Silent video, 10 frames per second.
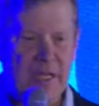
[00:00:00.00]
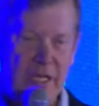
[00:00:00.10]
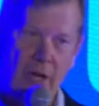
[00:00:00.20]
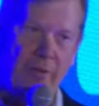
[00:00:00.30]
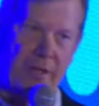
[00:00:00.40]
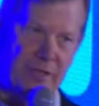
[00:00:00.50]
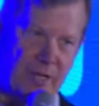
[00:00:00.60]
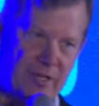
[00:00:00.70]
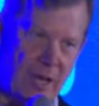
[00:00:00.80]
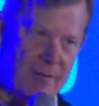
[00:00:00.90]
you know, as,
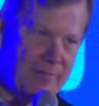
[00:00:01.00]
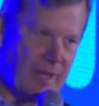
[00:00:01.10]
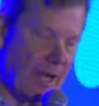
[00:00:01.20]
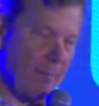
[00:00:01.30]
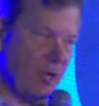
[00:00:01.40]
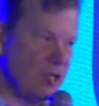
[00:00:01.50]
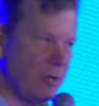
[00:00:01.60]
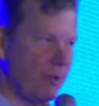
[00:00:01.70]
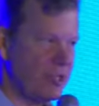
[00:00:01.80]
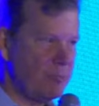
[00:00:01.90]
as I think I mentioned
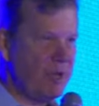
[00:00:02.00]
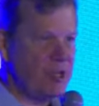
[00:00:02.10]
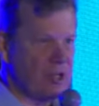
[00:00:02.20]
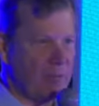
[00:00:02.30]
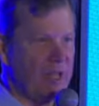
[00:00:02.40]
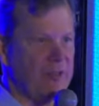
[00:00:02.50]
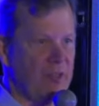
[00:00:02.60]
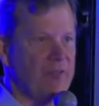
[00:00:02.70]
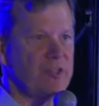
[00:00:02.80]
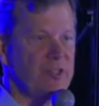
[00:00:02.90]
in my speech, I mean, th
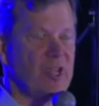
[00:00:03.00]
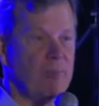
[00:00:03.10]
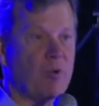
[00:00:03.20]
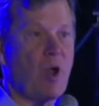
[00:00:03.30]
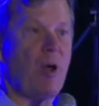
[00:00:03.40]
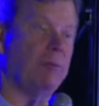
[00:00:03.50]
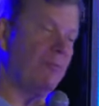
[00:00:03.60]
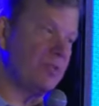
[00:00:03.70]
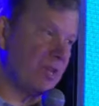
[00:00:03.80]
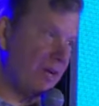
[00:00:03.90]
this is a
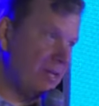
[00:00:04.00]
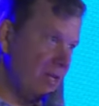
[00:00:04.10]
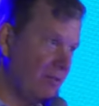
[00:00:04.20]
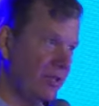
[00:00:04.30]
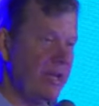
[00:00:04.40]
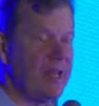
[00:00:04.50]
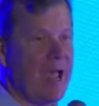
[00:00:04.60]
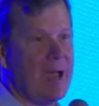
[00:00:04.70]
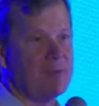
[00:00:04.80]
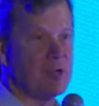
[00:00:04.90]
problem. This idea of elite
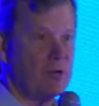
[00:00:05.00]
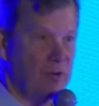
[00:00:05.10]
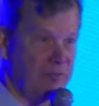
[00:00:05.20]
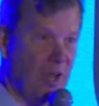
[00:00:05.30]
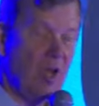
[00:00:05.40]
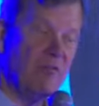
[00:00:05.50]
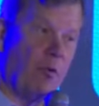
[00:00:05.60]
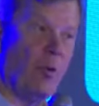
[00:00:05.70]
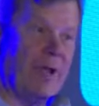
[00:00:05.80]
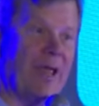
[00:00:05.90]
capture of
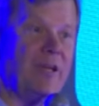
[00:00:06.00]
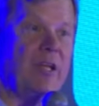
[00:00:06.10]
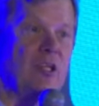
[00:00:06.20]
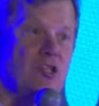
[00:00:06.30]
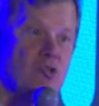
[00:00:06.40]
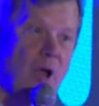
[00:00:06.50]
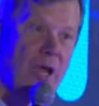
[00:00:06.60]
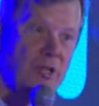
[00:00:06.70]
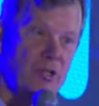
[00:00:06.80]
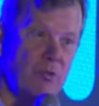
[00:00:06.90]
foreign entities
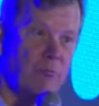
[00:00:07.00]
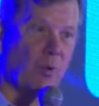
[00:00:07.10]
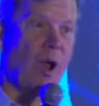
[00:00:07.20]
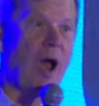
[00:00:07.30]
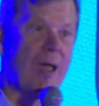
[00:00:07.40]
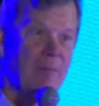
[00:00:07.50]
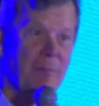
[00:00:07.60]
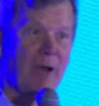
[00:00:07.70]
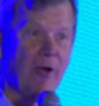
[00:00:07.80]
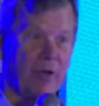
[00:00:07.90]
trying to bribe
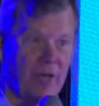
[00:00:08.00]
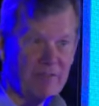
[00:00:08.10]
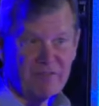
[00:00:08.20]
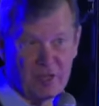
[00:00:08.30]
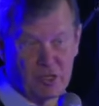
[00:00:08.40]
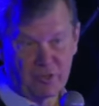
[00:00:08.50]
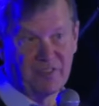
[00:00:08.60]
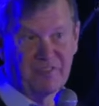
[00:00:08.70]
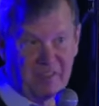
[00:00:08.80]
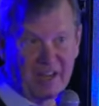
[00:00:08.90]
American officials
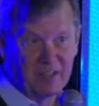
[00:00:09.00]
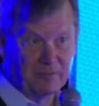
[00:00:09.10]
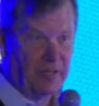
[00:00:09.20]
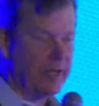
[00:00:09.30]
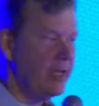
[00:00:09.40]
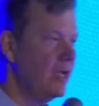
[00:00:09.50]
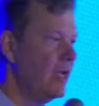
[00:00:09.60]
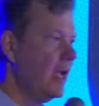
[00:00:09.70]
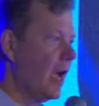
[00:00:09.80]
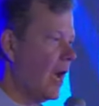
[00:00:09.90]
effectively
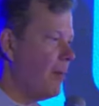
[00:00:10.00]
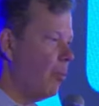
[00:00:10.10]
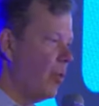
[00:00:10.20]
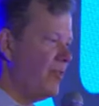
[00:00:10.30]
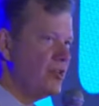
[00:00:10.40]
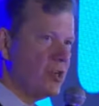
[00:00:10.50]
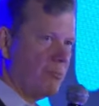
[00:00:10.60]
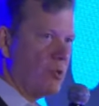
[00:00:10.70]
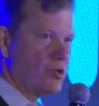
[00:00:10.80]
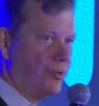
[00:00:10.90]
um, with these
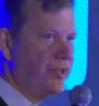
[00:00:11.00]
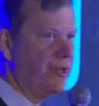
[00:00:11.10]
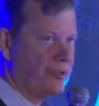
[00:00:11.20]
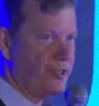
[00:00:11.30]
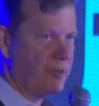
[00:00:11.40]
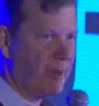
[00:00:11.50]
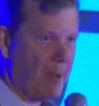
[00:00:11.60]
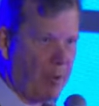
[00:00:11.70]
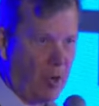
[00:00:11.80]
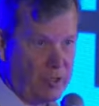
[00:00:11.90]
commercial deals is a
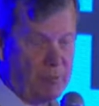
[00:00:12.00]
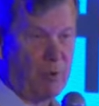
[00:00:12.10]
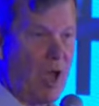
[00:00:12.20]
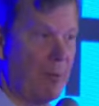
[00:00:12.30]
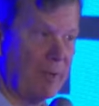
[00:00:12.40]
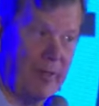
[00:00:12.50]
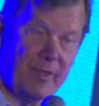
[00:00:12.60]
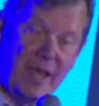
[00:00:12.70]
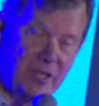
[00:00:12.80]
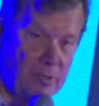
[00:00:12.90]
bipartisan problem. And in
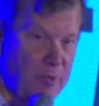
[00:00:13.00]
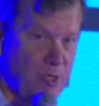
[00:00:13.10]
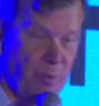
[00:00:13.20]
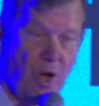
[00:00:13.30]
the case of Mitch